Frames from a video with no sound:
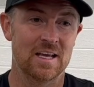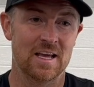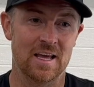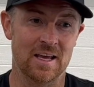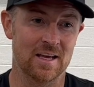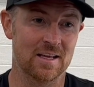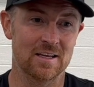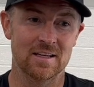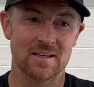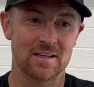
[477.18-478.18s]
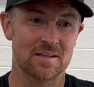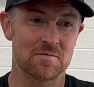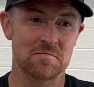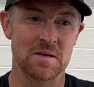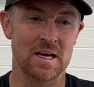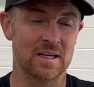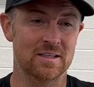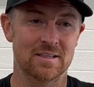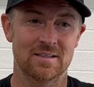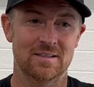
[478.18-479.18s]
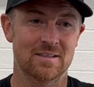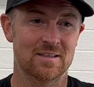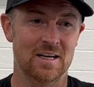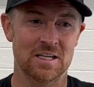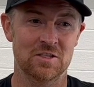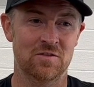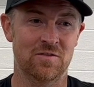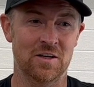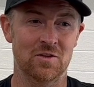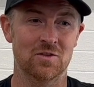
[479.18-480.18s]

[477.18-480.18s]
and man, I just felt